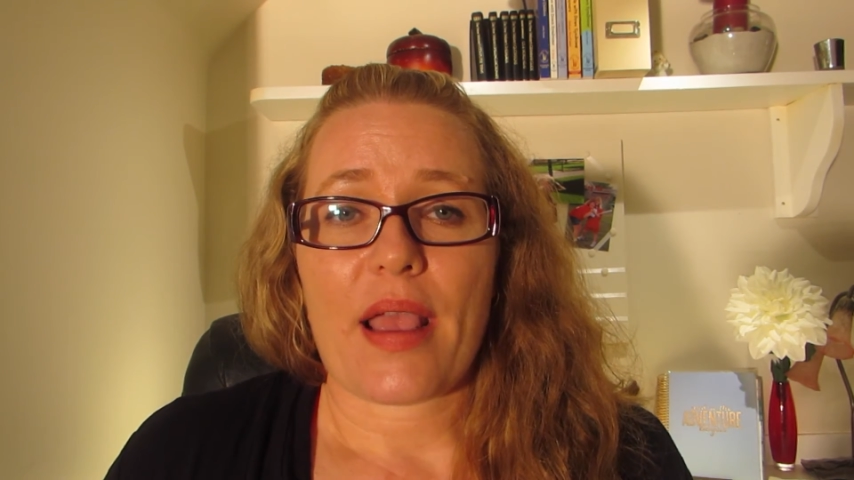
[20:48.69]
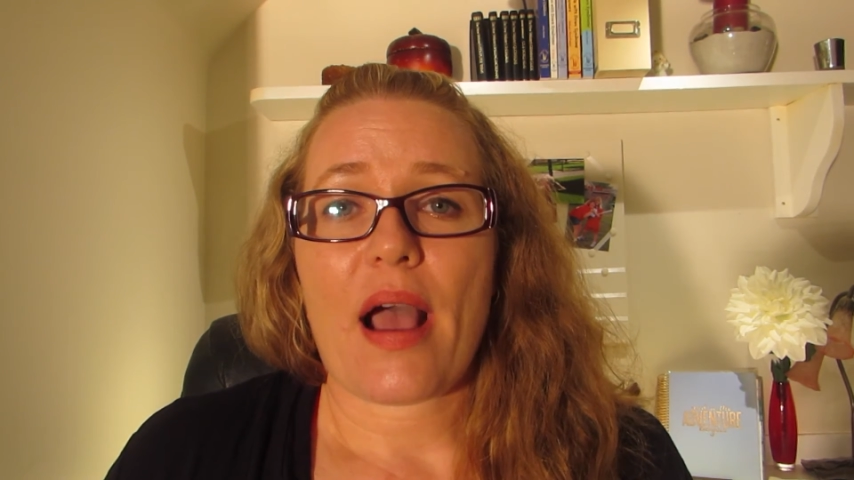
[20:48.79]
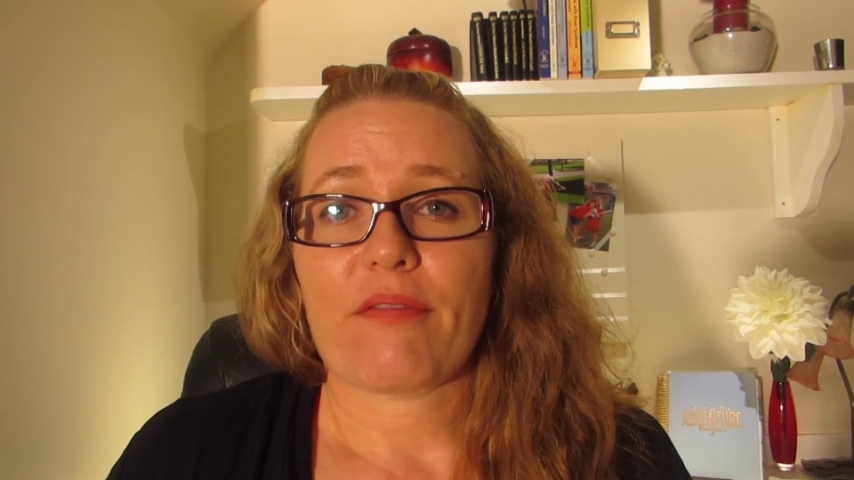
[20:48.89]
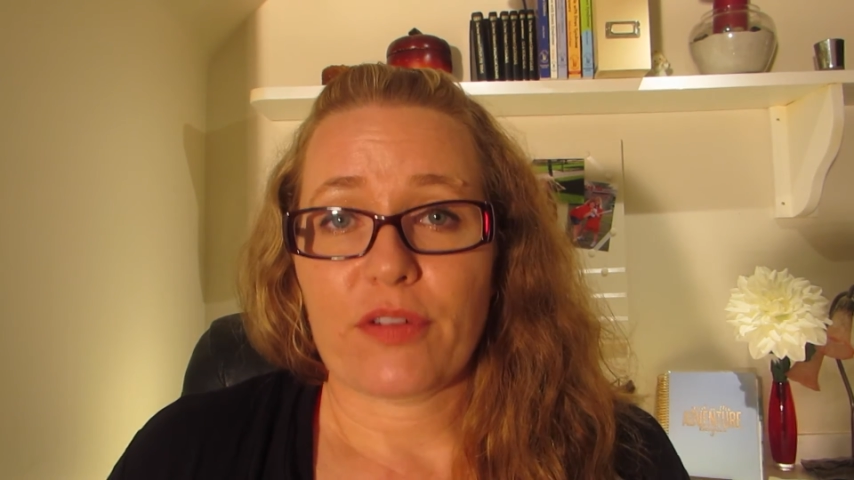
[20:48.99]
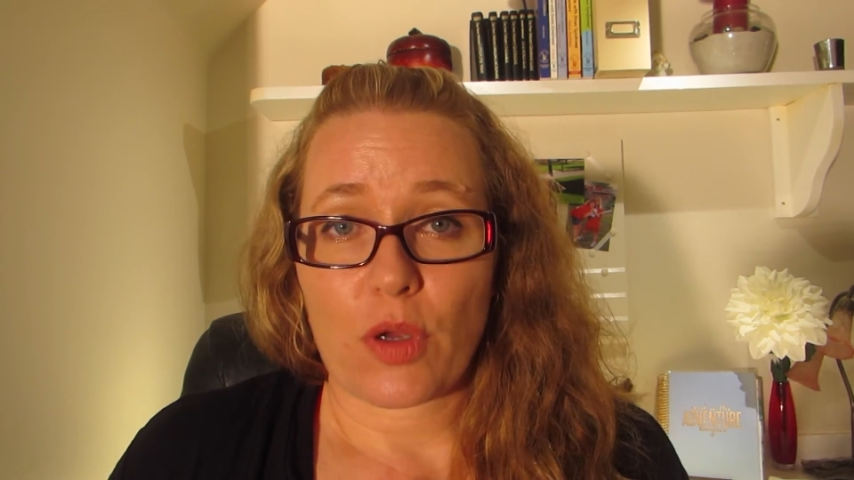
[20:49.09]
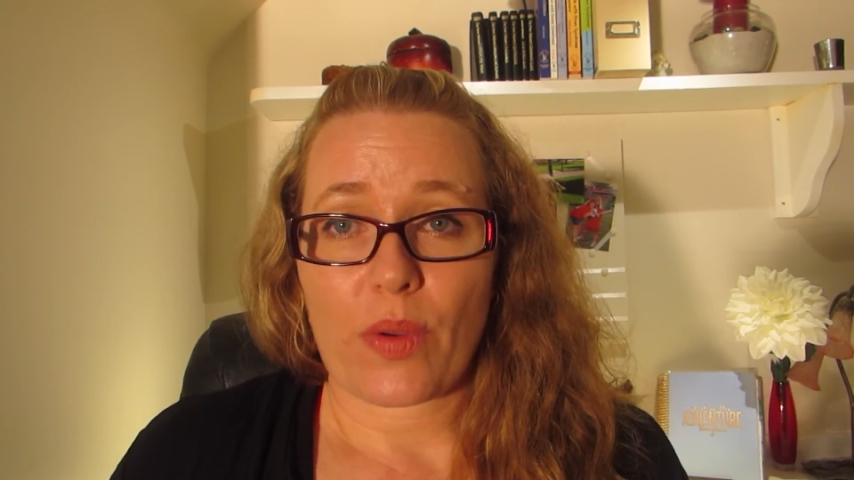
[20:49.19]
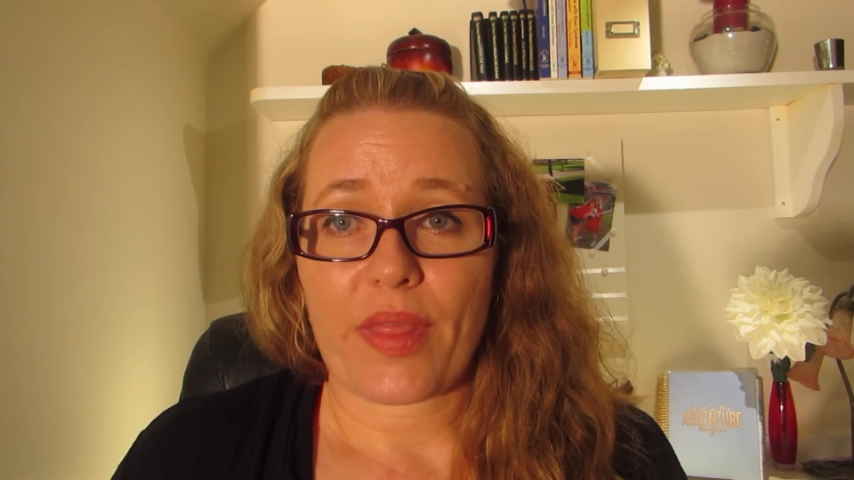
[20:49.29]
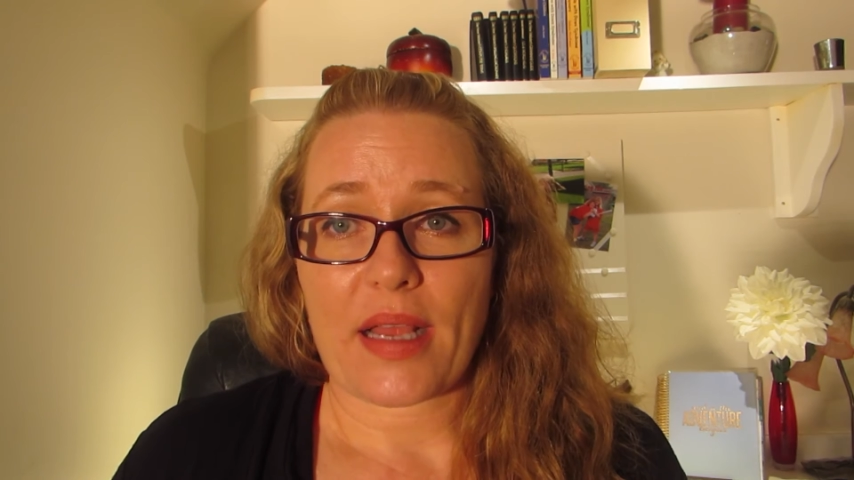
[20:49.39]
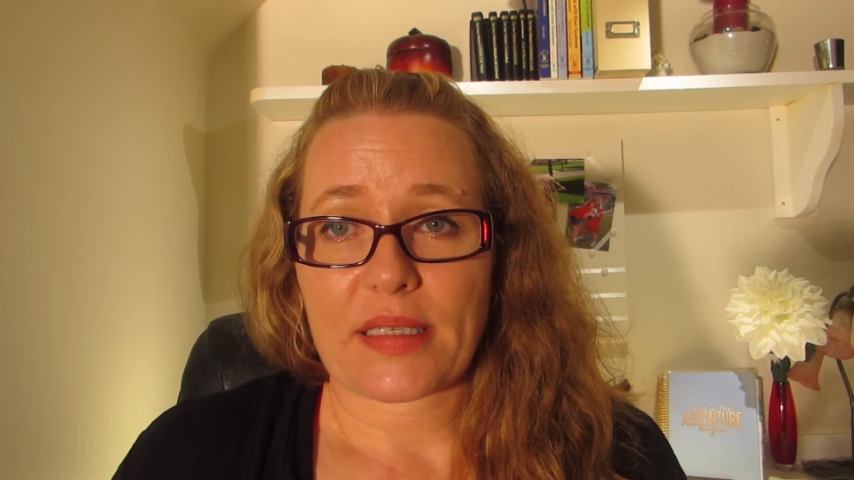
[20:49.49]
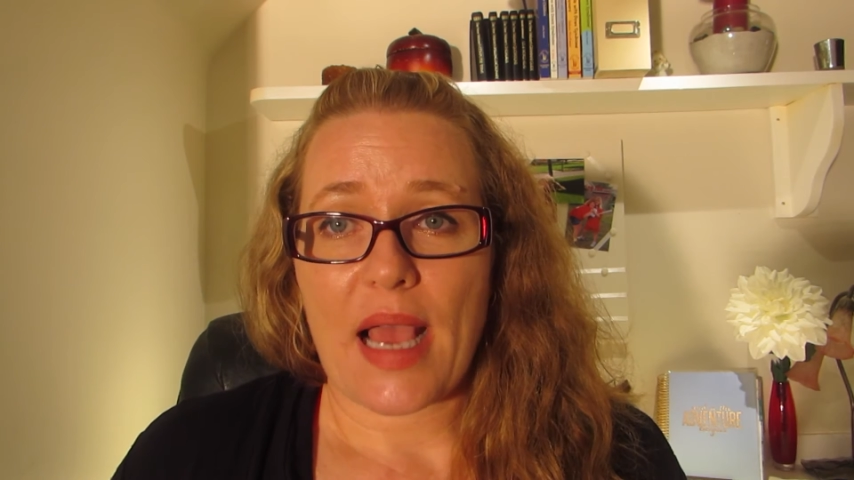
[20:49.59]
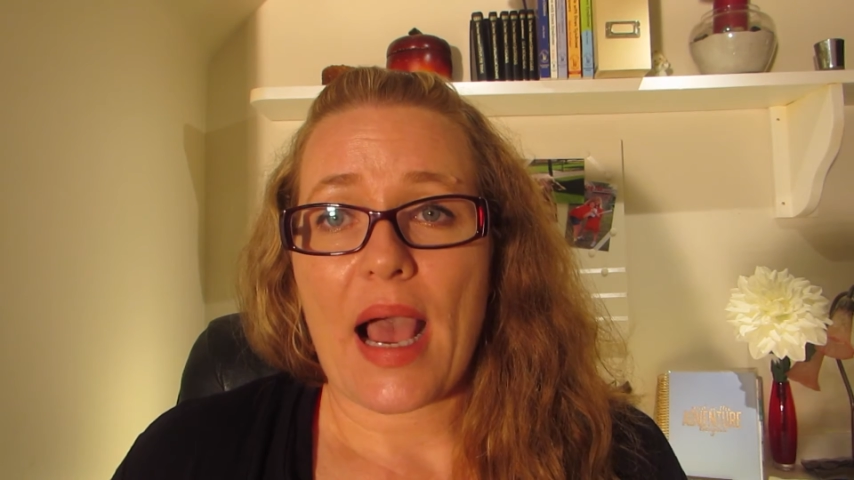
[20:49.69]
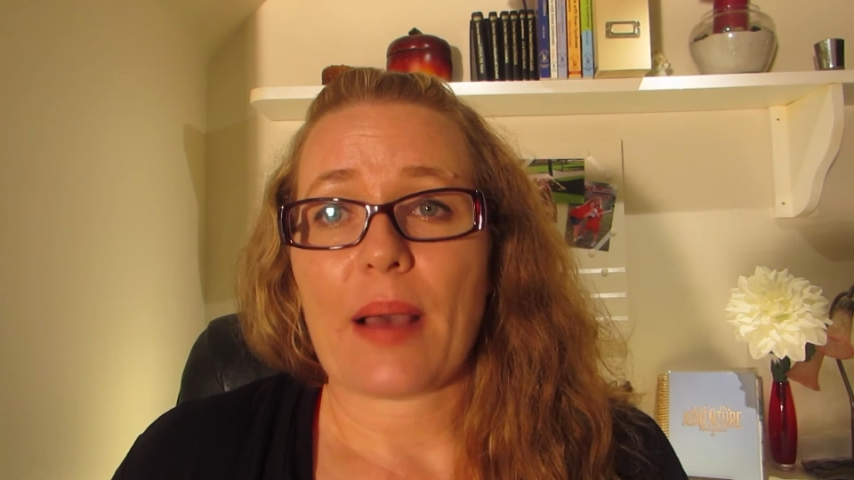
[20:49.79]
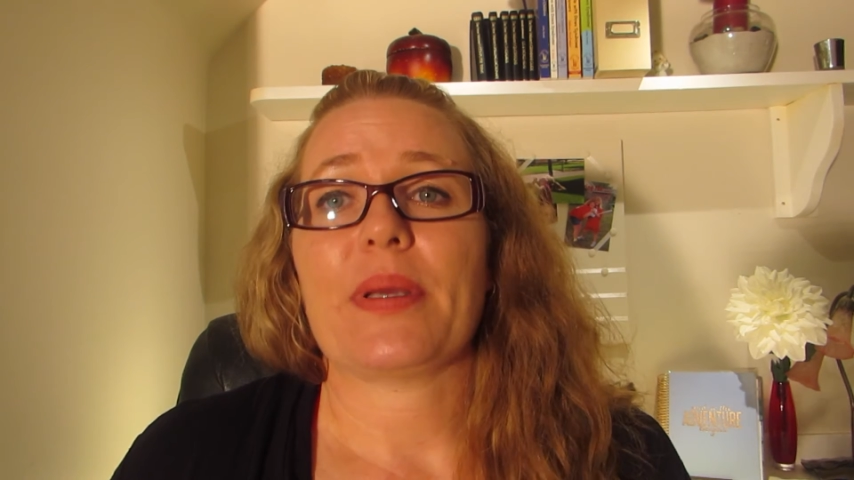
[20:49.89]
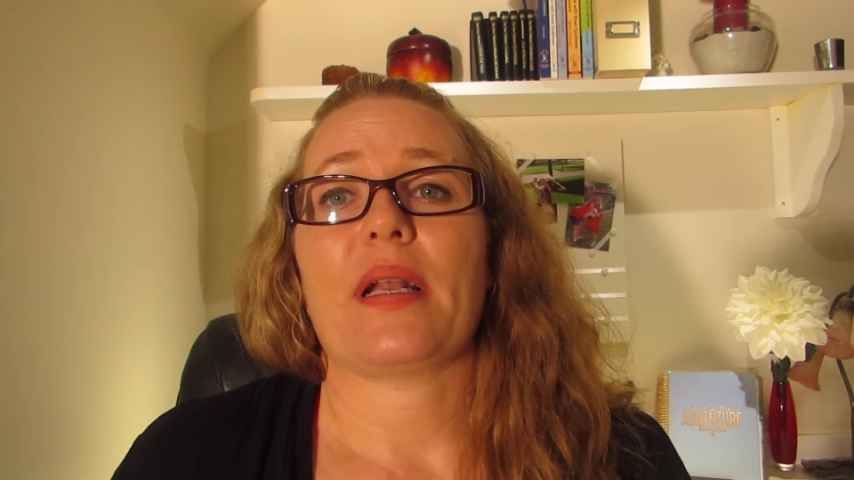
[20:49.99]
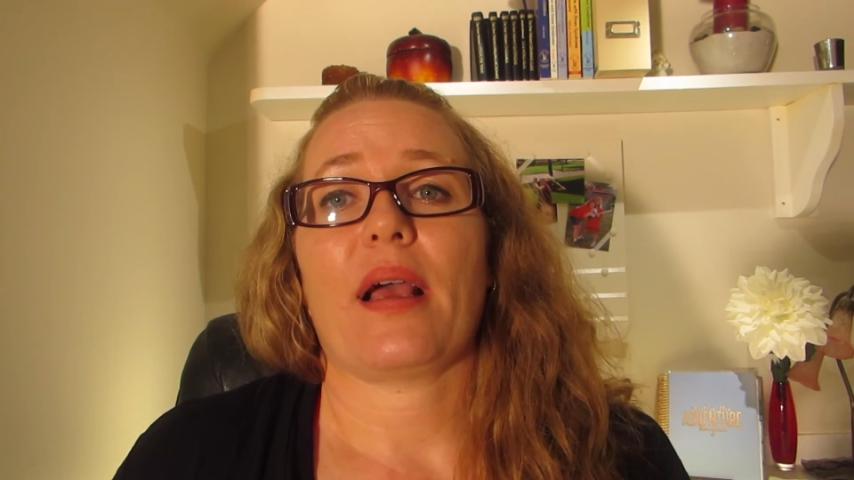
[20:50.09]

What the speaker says: have known that to happen.